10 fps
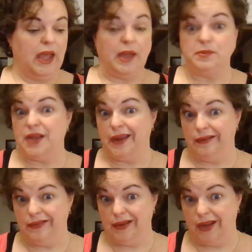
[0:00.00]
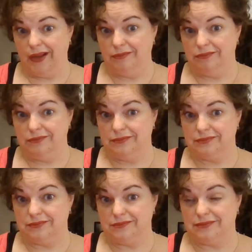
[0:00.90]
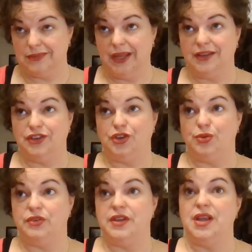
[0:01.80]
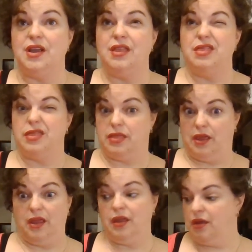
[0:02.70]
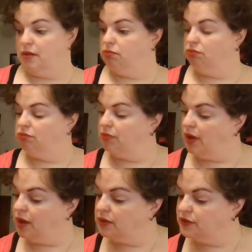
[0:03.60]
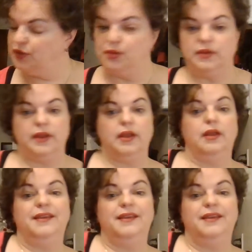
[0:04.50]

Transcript: I'm tired today. It's Tuesday, I think. Yeah, it's Tuesday.